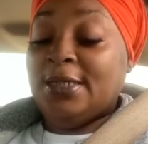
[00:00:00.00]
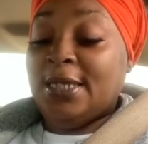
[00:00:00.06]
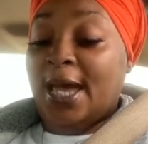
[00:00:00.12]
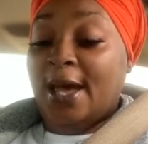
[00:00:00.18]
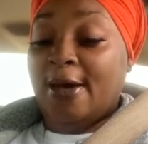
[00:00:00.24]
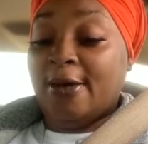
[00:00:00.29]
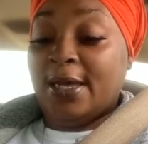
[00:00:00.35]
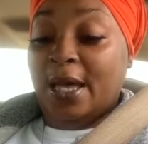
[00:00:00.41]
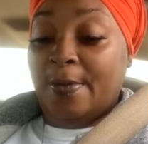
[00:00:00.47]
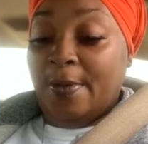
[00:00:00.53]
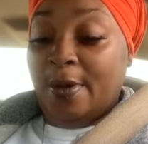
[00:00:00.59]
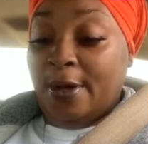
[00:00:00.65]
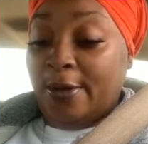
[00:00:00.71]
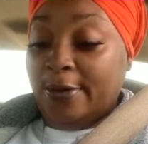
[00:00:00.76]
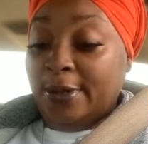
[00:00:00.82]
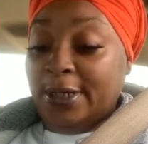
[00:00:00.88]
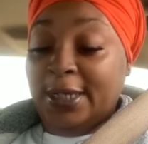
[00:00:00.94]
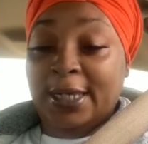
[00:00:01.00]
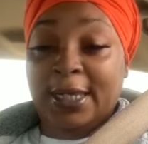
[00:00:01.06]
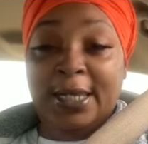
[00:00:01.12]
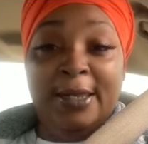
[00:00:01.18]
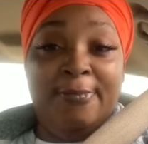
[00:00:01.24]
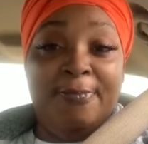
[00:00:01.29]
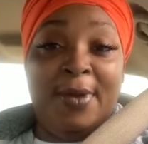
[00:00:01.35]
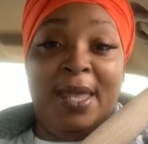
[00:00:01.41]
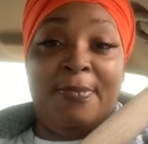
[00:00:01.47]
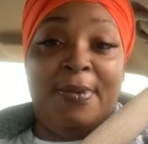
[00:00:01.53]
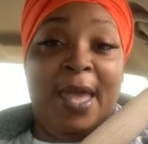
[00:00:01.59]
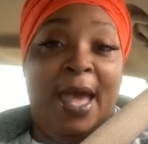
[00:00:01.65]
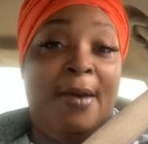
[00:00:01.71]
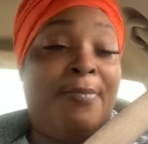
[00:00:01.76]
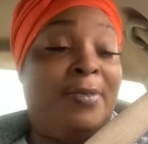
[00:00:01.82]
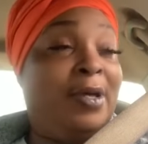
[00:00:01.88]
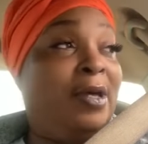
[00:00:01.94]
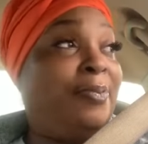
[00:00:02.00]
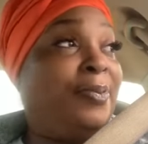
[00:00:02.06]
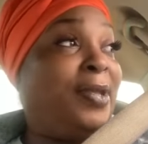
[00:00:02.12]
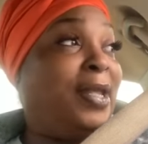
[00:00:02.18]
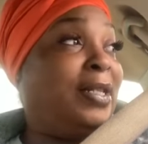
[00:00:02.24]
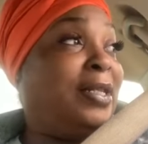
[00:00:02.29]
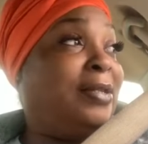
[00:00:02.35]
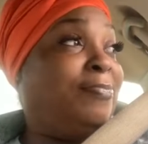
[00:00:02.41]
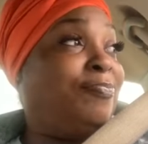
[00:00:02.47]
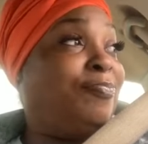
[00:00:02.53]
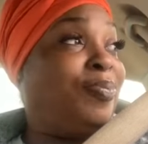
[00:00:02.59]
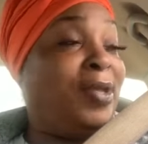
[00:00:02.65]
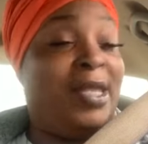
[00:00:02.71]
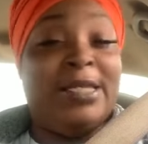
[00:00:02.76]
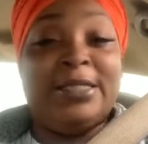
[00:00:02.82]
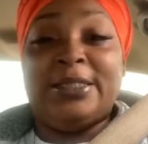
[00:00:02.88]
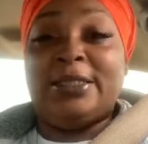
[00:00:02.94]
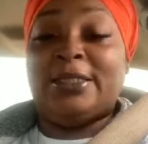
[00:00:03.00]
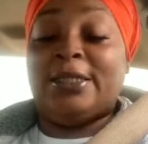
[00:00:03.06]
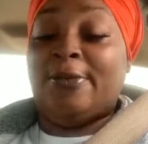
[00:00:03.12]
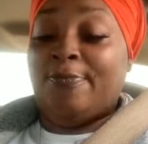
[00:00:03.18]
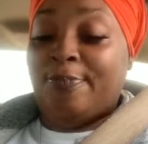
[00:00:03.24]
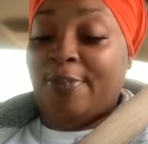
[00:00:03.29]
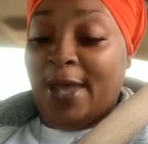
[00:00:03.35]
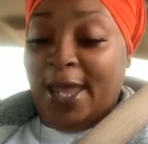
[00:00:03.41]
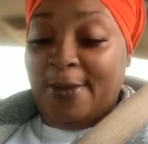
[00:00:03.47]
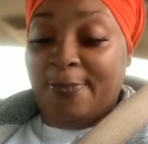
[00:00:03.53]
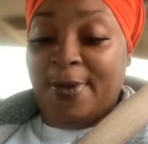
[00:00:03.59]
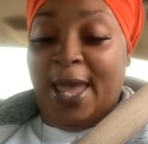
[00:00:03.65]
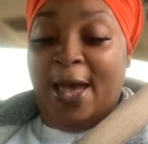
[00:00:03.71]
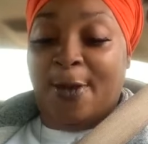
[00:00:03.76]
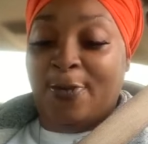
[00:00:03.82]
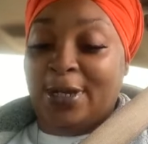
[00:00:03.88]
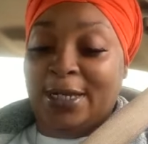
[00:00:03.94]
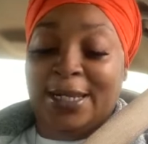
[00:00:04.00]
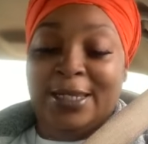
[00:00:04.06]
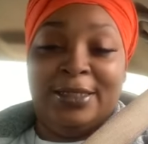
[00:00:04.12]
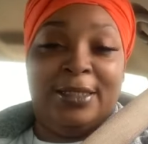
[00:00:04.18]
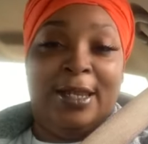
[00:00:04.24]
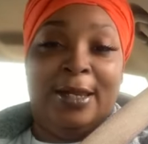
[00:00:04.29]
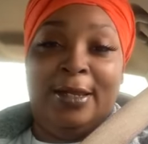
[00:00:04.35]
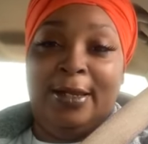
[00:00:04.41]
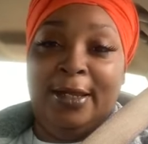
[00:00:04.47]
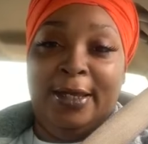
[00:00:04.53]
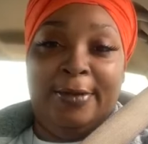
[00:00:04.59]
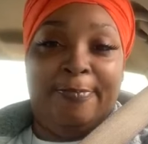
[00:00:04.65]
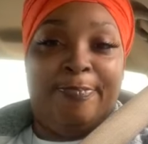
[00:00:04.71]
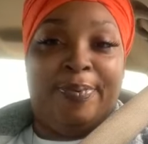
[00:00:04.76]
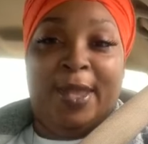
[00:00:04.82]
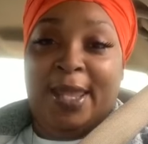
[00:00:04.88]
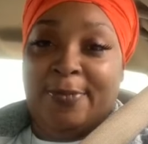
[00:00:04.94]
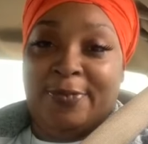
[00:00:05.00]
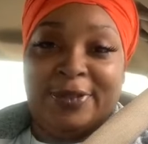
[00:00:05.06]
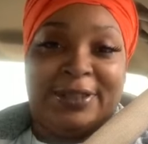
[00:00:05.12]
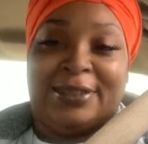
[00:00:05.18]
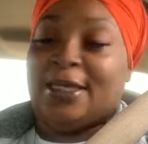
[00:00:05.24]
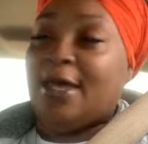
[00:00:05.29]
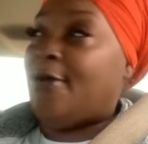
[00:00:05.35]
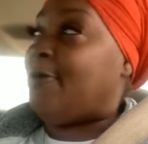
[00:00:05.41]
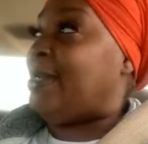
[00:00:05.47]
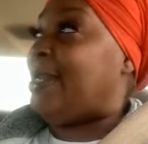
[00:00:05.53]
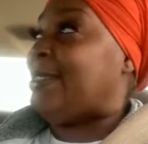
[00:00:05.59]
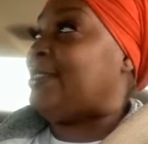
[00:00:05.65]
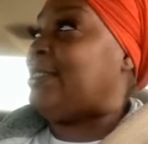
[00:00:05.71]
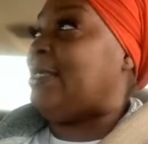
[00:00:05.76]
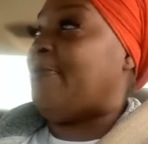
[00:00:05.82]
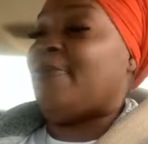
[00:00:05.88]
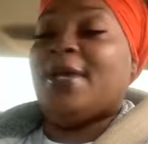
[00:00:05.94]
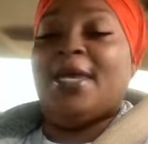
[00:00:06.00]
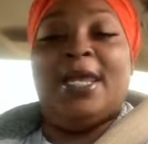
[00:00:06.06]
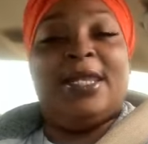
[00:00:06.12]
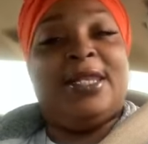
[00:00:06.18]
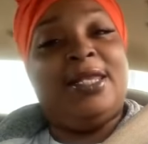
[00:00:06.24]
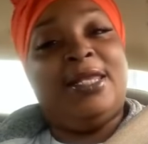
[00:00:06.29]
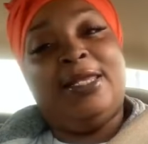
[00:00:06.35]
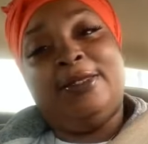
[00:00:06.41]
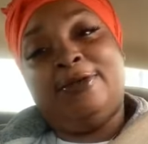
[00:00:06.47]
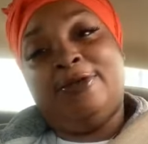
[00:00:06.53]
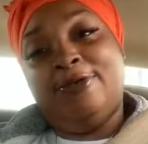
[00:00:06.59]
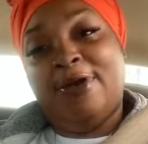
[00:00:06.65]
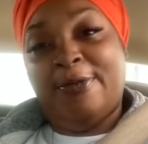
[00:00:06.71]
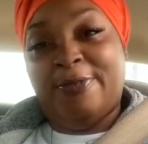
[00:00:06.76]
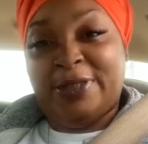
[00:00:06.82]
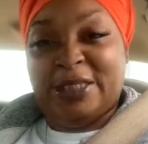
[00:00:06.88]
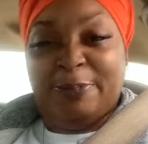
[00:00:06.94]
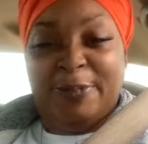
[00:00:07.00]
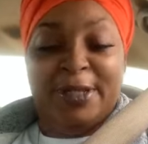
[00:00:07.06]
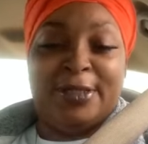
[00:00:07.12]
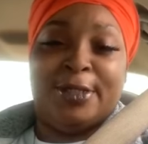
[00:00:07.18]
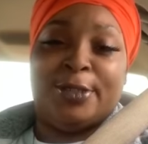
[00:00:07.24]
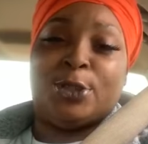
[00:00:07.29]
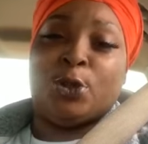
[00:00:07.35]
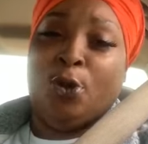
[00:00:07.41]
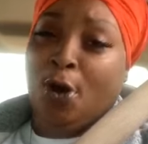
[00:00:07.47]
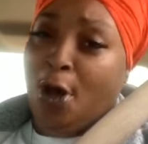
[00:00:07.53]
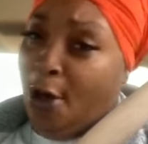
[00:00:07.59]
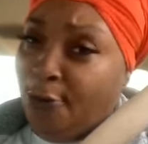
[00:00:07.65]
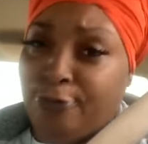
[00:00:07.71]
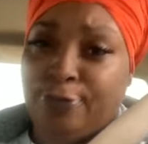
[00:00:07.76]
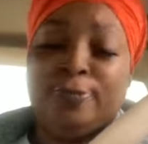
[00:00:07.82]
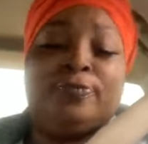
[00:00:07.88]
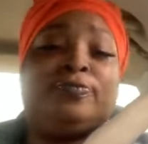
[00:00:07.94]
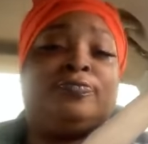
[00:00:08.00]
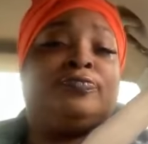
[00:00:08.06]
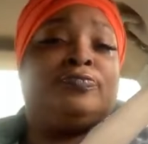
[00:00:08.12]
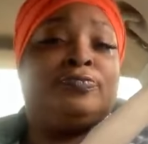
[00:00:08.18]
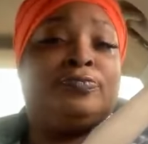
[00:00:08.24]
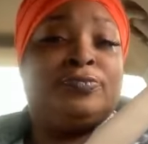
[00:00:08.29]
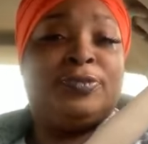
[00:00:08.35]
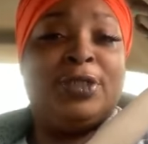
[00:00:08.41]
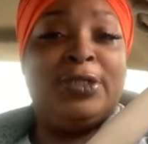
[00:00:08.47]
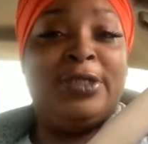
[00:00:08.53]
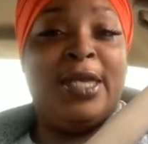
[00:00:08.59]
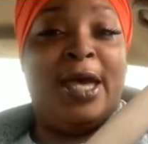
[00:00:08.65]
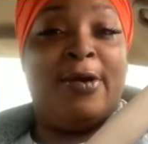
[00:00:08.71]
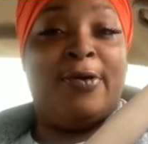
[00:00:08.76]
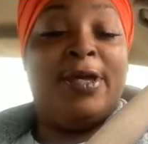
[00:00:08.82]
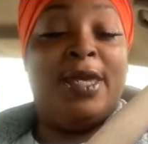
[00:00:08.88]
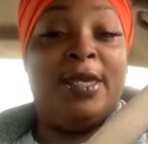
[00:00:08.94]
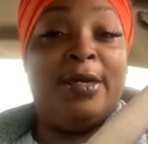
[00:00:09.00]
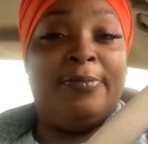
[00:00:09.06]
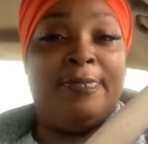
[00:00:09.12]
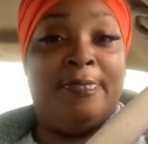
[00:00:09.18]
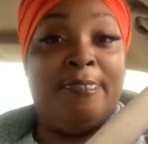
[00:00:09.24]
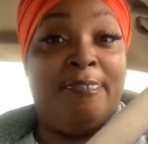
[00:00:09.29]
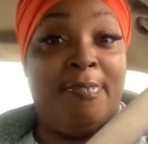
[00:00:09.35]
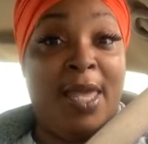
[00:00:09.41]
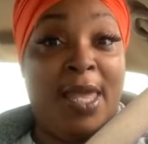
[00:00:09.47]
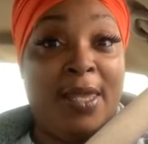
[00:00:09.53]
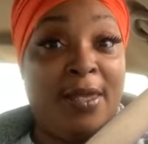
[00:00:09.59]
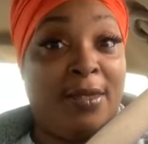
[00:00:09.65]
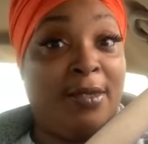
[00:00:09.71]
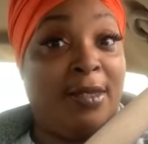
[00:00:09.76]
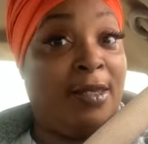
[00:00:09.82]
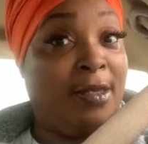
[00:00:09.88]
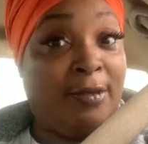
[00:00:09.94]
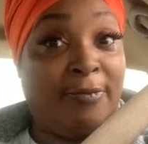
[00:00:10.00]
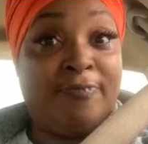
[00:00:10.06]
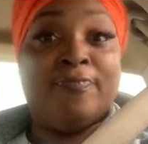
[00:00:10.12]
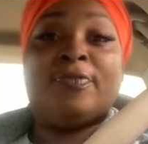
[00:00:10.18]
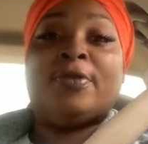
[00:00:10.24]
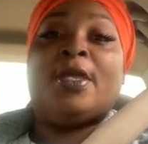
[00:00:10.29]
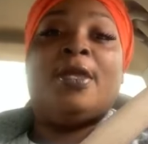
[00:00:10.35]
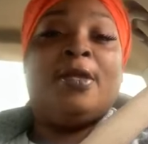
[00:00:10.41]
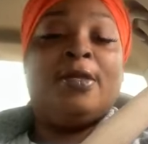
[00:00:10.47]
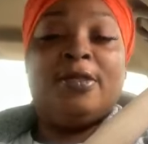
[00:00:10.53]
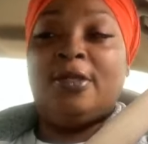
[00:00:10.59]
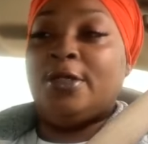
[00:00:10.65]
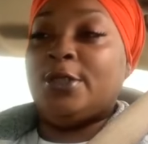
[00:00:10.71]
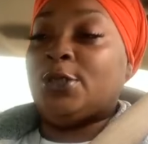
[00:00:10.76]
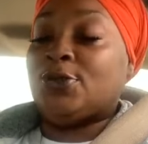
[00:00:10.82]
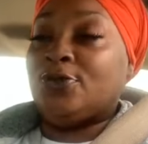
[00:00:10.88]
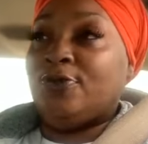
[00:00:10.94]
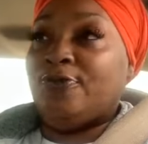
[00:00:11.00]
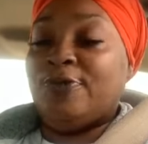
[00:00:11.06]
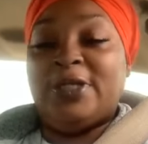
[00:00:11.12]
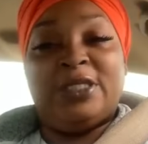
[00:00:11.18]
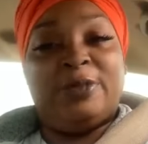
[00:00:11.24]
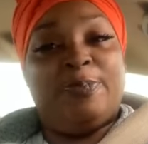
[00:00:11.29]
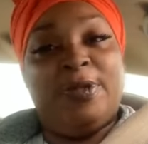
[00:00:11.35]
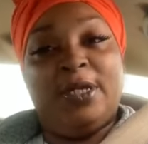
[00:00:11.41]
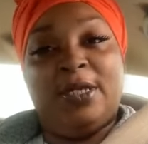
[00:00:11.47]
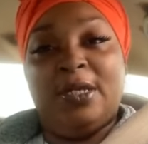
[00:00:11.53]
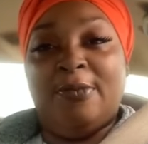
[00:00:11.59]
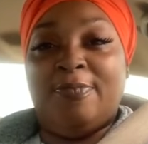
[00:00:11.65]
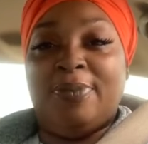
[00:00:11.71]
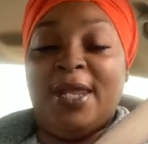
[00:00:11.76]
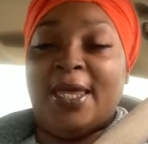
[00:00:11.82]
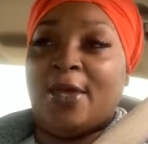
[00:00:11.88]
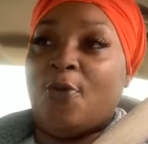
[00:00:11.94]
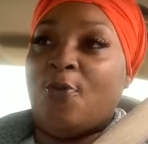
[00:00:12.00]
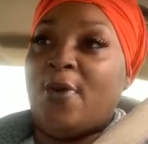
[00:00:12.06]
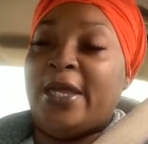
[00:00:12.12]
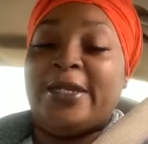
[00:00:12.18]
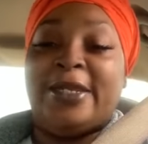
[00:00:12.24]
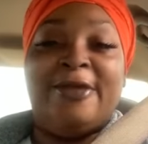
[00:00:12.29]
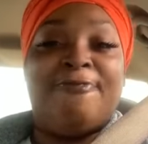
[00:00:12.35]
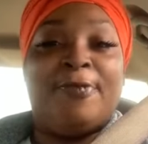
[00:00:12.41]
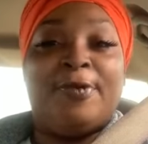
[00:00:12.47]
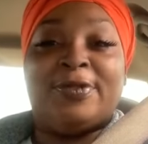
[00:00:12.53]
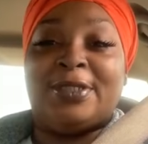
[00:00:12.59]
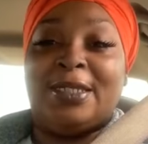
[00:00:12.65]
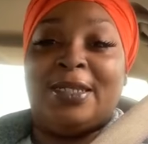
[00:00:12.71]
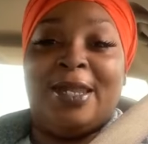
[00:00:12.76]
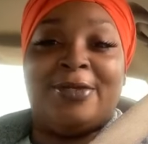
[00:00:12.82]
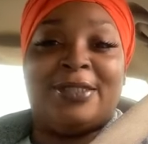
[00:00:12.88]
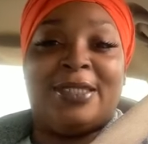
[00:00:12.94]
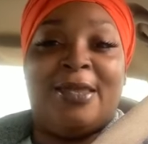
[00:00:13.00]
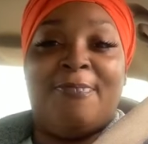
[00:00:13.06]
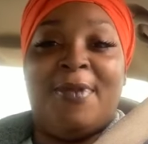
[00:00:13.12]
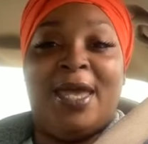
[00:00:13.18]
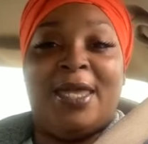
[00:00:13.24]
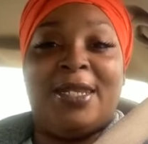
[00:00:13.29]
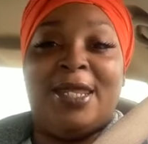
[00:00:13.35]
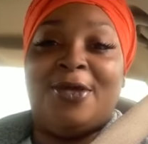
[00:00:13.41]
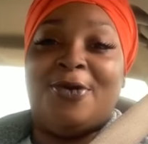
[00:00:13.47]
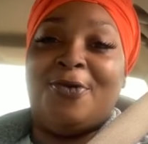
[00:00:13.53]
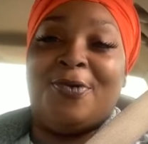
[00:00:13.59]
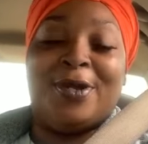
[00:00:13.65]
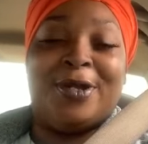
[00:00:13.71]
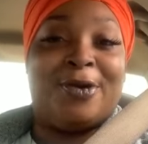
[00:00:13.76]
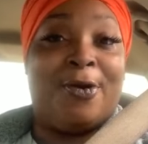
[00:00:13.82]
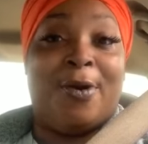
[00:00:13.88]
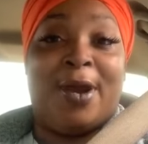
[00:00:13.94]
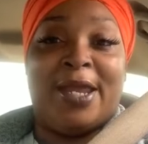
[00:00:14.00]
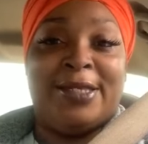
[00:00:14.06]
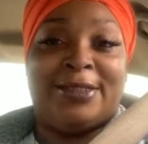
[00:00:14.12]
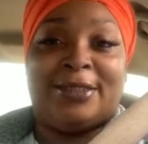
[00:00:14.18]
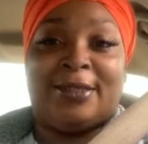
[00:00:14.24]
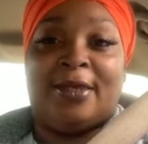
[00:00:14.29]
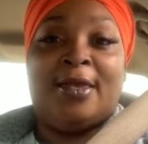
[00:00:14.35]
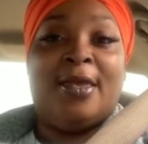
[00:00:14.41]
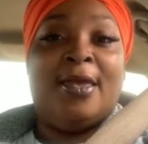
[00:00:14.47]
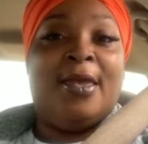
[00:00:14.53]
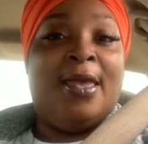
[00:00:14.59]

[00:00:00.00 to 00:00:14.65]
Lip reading: Y'all come on in, baby. I'm up handling business, and baby, I was listening to Lil Baby's song, and I said, man, he ain't do nothing but speak the truth. Do y'all hear me? The truth is bigger than black and white. These folks and lost their mind, they going crazy.